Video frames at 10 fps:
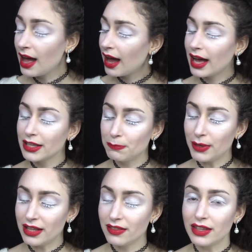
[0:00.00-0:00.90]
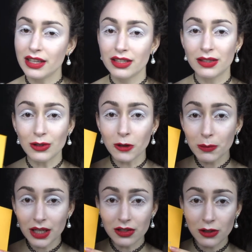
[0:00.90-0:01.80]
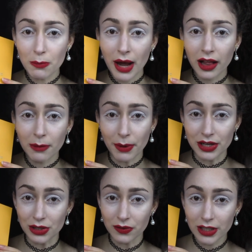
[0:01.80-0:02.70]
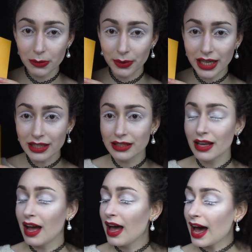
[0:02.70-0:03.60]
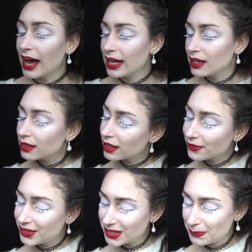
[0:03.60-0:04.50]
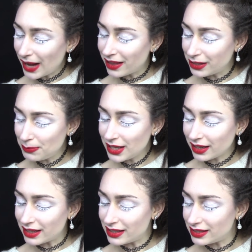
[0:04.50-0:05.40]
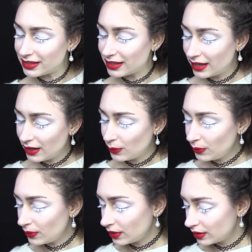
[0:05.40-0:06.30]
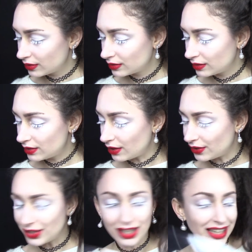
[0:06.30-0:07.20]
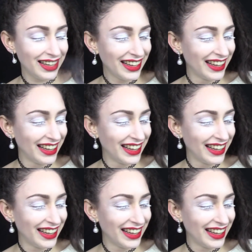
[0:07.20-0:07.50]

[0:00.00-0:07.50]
has been this Nubian 2 palette by Juvia's Place. I love this palette because, it's all dirty.